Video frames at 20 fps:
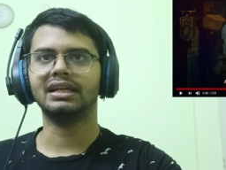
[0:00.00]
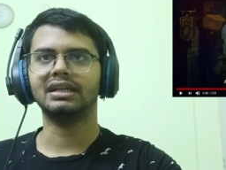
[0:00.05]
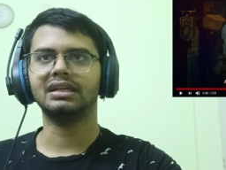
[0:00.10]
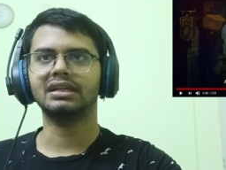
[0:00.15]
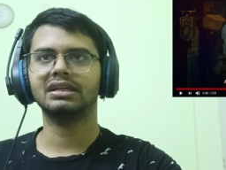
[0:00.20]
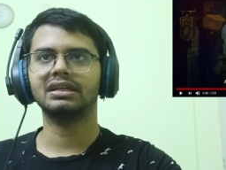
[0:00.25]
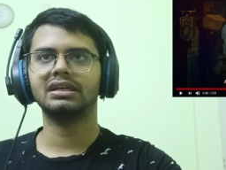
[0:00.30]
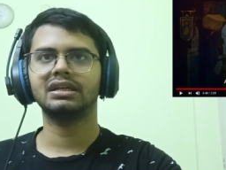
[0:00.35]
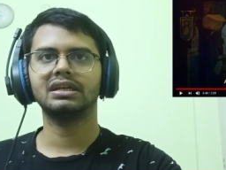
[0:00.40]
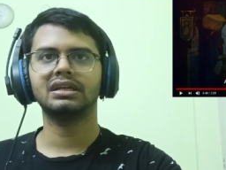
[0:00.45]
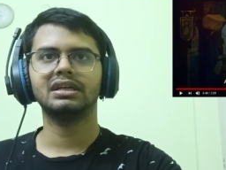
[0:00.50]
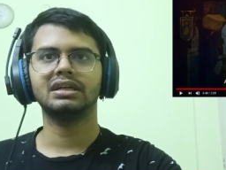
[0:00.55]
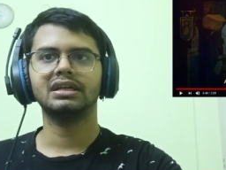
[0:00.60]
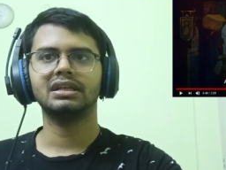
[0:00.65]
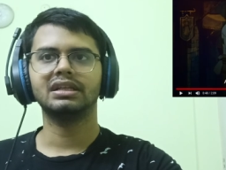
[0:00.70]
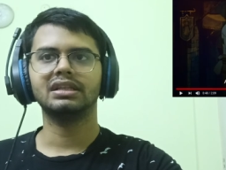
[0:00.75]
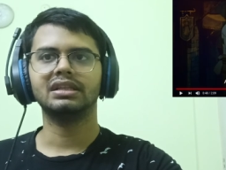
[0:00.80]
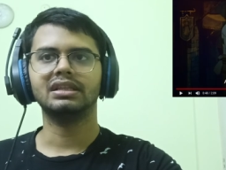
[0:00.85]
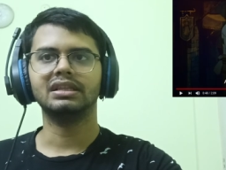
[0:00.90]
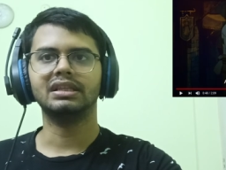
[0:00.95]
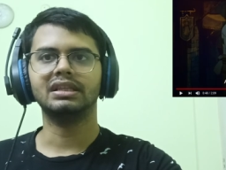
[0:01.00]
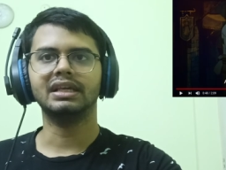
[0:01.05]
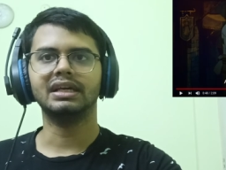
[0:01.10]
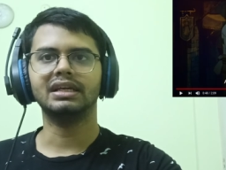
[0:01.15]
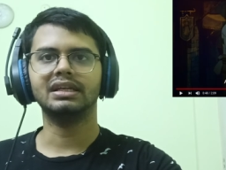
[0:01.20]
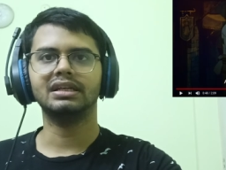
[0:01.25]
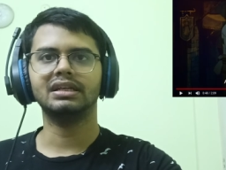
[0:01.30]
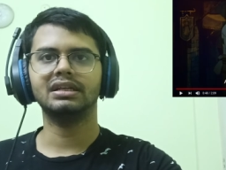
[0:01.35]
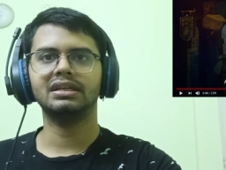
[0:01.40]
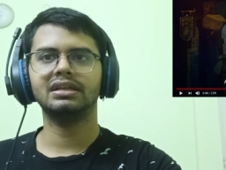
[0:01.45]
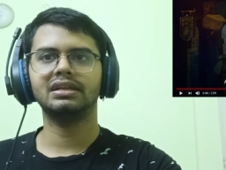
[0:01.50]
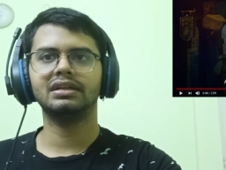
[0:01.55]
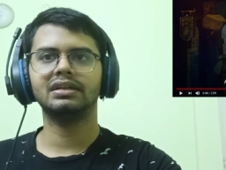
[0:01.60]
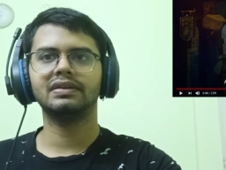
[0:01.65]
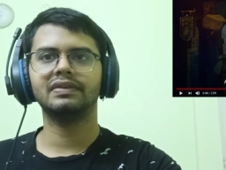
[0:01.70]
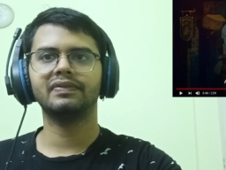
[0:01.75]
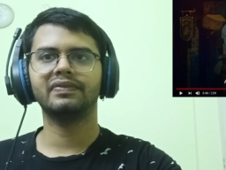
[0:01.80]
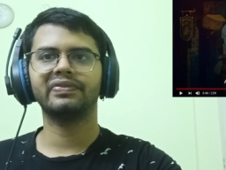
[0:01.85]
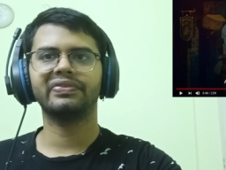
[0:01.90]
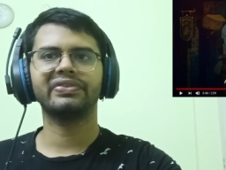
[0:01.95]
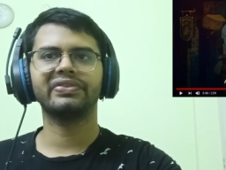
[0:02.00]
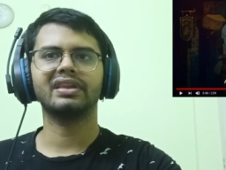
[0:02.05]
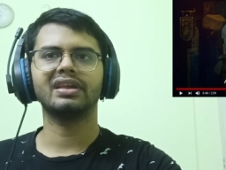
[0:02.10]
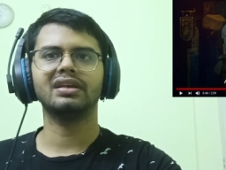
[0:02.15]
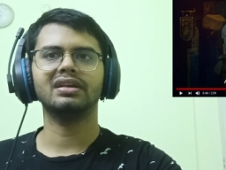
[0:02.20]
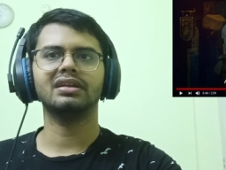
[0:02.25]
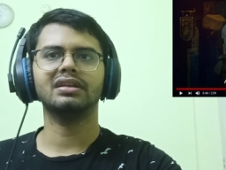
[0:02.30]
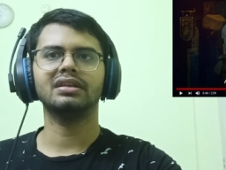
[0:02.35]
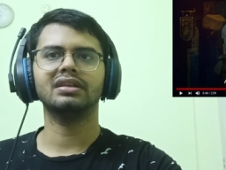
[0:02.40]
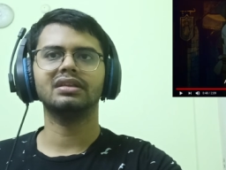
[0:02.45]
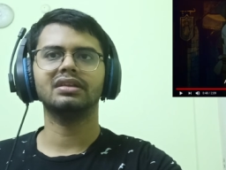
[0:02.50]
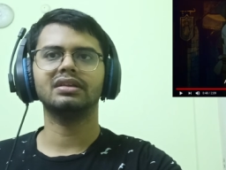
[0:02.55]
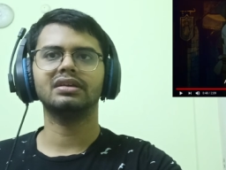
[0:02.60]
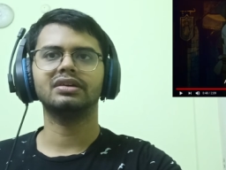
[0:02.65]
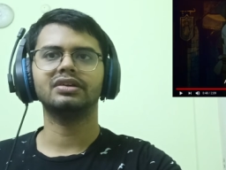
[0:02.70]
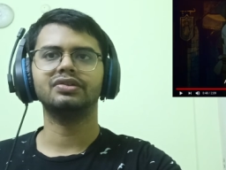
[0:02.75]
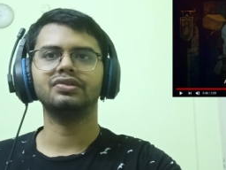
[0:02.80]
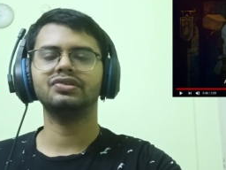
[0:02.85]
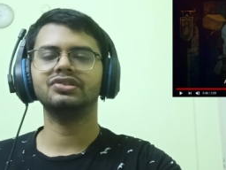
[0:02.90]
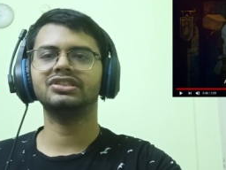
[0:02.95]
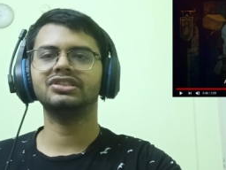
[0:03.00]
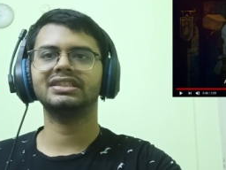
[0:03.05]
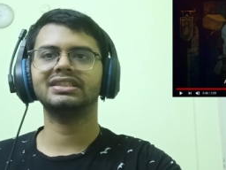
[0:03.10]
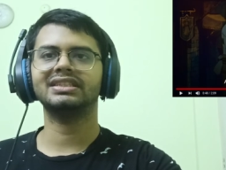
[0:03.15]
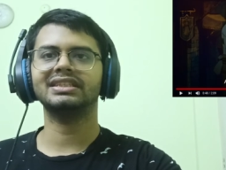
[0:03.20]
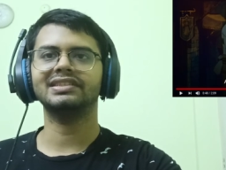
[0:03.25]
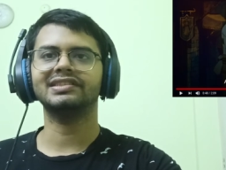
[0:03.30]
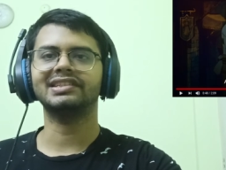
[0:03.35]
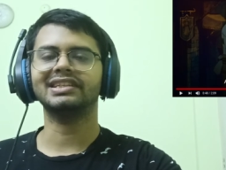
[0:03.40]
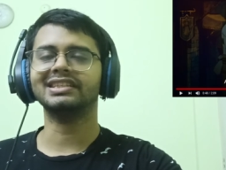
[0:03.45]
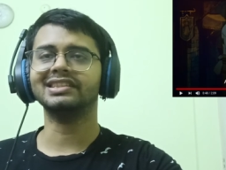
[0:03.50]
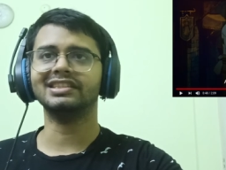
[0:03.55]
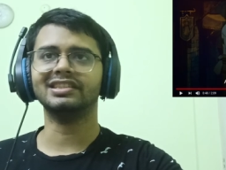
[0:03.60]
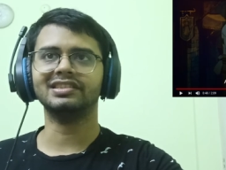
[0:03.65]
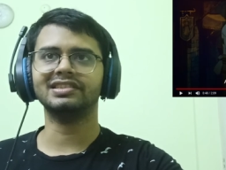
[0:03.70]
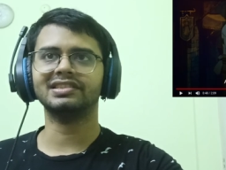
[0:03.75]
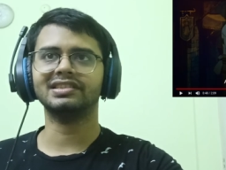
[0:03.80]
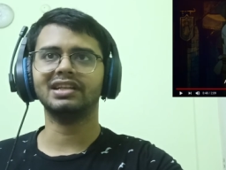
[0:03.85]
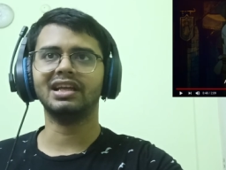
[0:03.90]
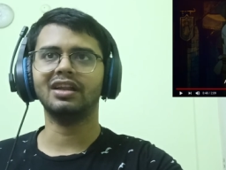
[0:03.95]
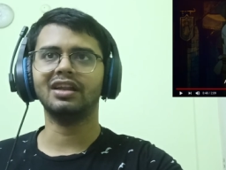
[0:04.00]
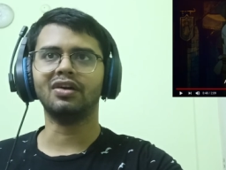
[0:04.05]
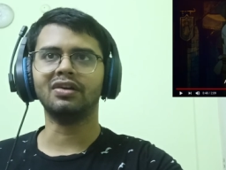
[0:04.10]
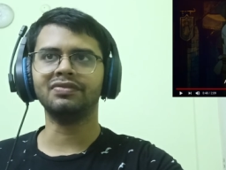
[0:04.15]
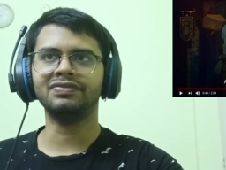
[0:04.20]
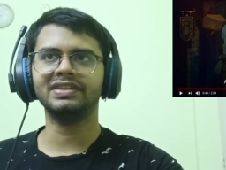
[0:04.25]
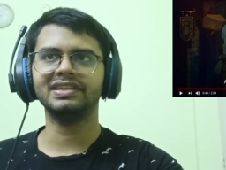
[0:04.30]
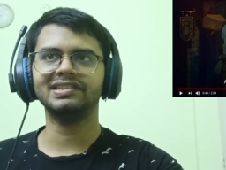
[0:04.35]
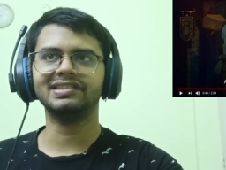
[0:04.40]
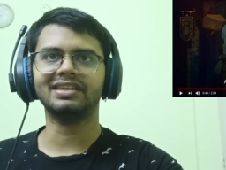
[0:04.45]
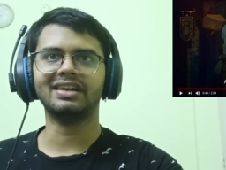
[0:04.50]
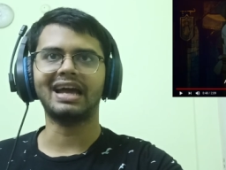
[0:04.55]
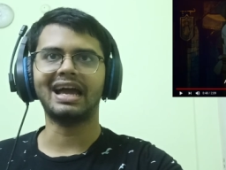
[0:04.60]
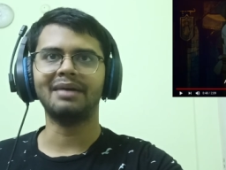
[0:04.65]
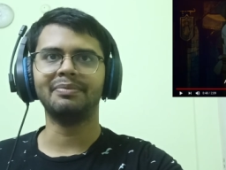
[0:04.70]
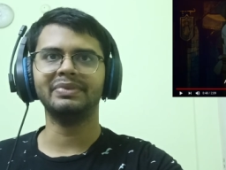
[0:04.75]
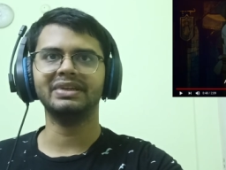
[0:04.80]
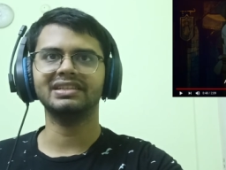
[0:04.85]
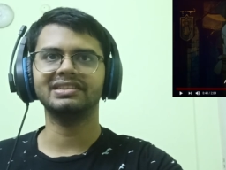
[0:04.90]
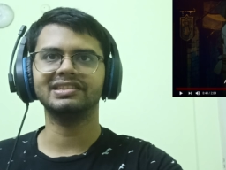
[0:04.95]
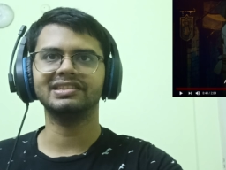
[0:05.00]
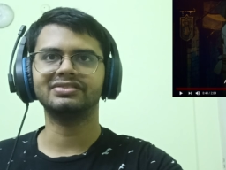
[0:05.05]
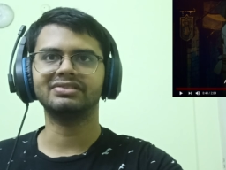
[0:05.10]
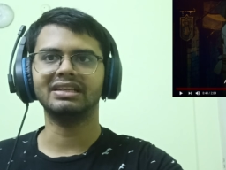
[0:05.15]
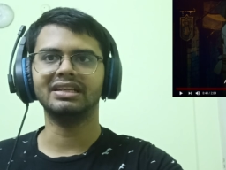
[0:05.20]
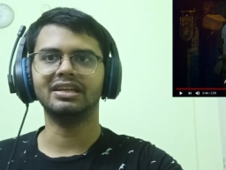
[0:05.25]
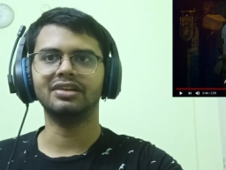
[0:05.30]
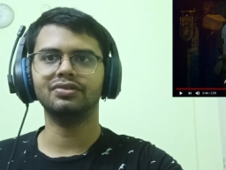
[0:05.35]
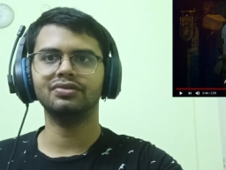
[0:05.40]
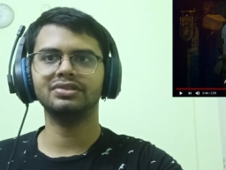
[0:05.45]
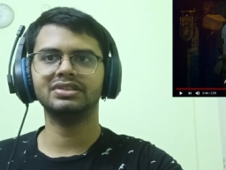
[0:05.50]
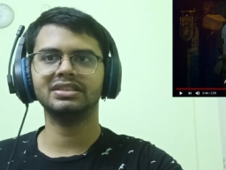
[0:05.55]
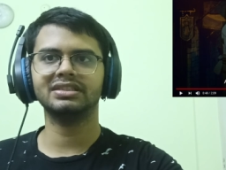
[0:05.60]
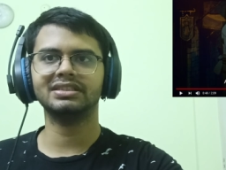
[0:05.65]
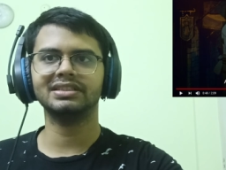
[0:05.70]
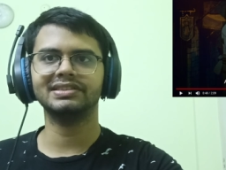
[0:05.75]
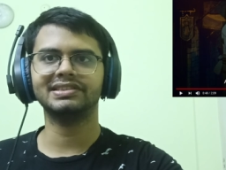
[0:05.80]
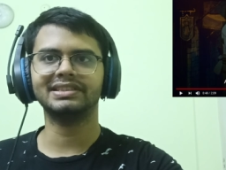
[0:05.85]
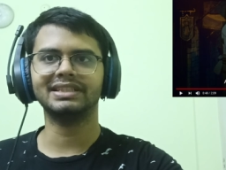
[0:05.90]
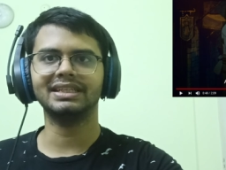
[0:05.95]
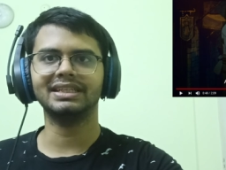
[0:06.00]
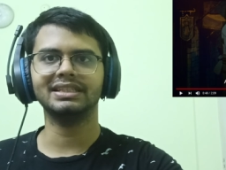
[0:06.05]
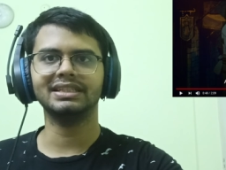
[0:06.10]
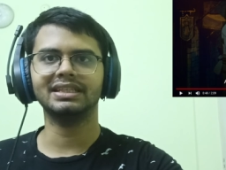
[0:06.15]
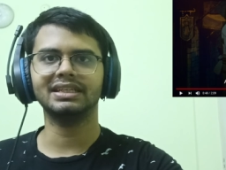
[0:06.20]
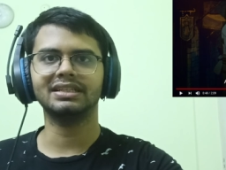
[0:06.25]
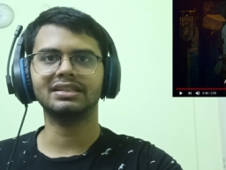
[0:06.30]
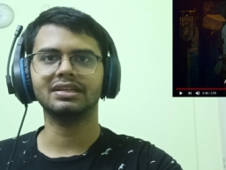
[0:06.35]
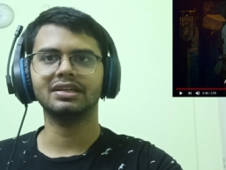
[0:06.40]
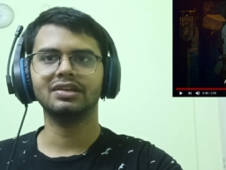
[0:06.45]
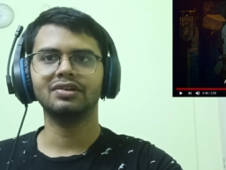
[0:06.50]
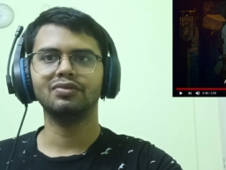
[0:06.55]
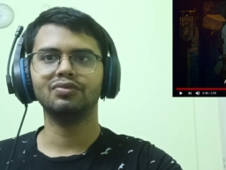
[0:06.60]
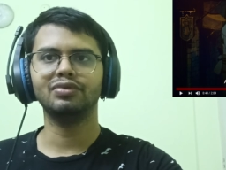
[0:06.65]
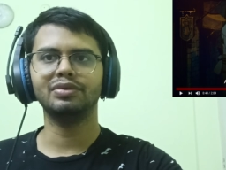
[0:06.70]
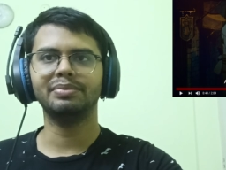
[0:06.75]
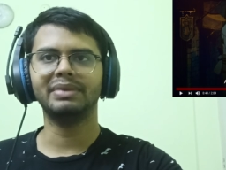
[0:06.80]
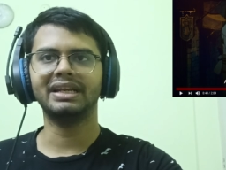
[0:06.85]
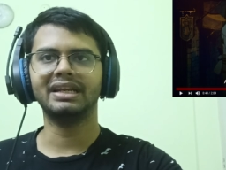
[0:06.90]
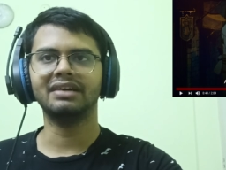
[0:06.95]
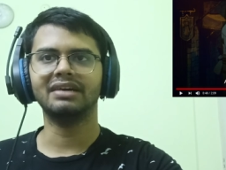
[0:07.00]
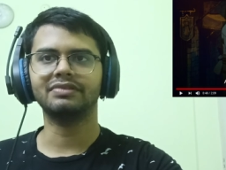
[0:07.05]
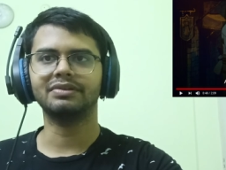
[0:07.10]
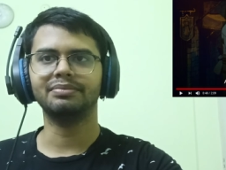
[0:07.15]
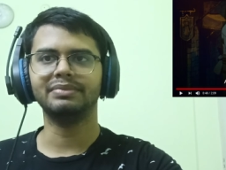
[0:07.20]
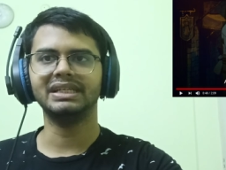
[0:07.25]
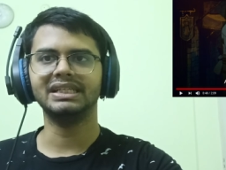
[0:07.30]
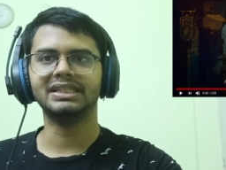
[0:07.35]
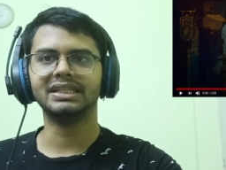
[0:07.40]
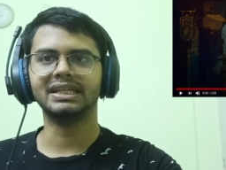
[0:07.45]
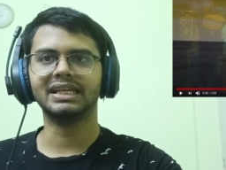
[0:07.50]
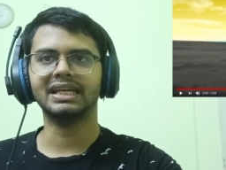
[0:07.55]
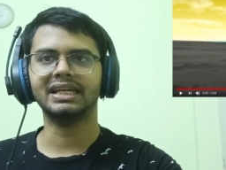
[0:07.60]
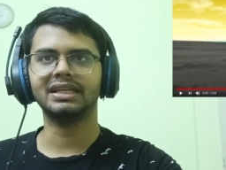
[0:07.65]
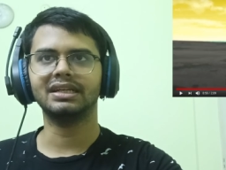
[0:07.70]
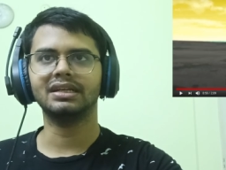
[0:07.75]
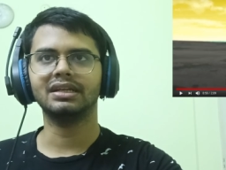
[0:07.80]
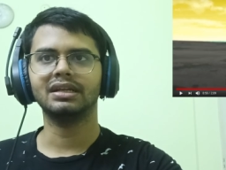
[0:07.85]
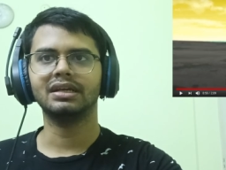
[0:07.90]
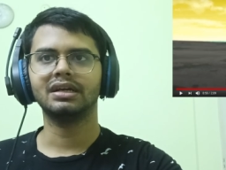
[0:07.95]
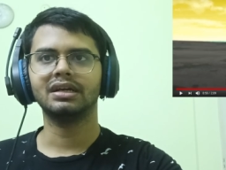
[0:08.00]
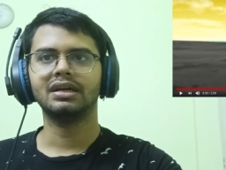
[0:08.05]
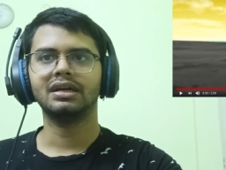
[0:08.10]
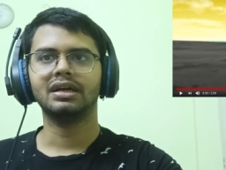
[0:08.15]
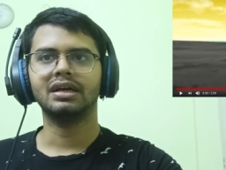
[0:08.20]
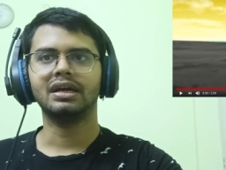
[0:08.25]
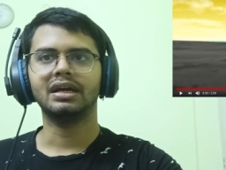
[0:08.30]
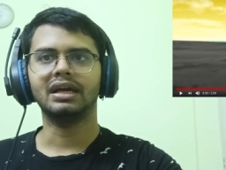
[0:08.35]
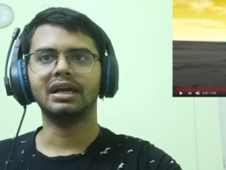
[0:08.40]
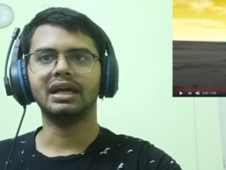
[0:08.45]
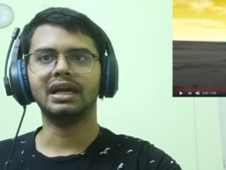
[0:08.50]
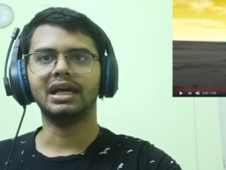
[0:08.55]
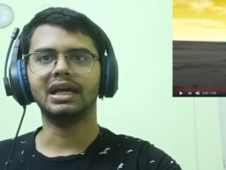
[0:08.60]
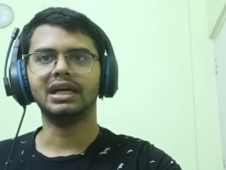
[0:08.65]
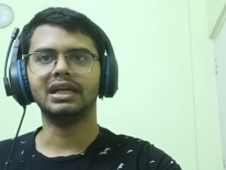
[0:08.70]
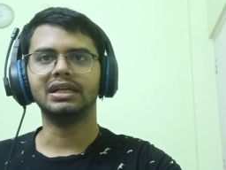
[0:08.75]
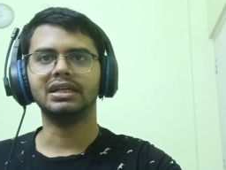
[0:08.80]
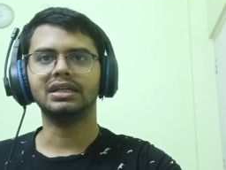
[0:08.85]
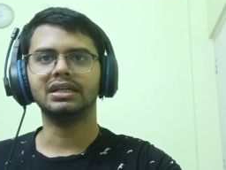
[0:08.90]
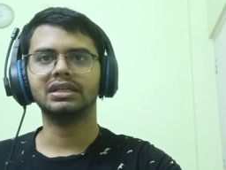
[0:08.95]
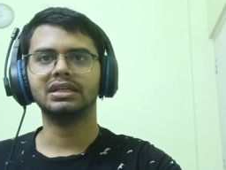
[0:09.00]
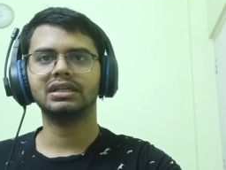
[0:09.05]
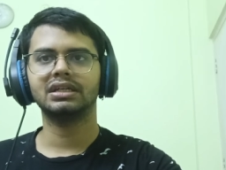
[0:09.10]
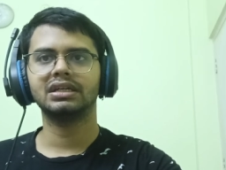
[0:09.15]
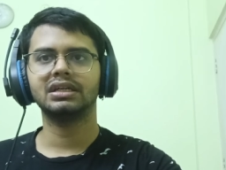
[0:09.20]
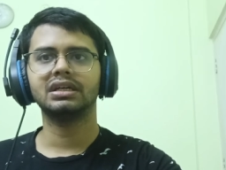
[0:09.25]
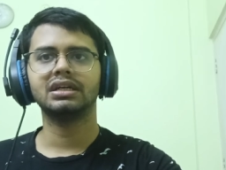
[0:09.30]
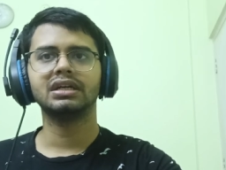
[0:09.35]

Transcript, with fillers: and then Ruijerd is a lot of things are happening in this right now. Ruijerd is telling that we may never meet again and